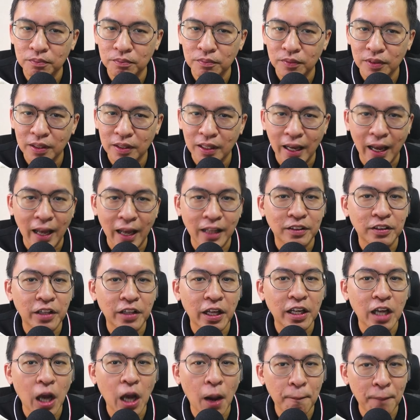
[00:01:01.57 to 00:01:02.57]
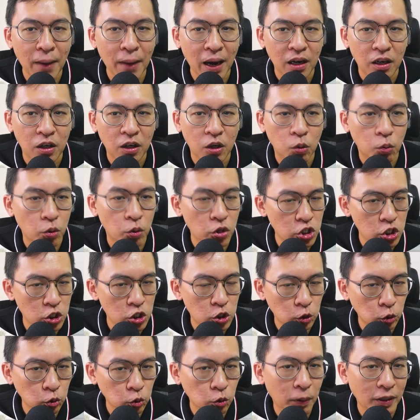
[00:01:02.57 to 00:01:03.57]
and Tengah Park, which is
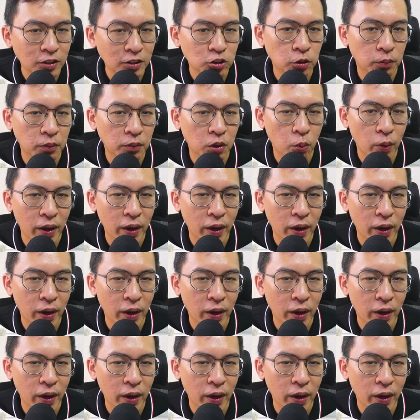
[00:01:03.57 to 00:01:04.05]
2 bus stops away.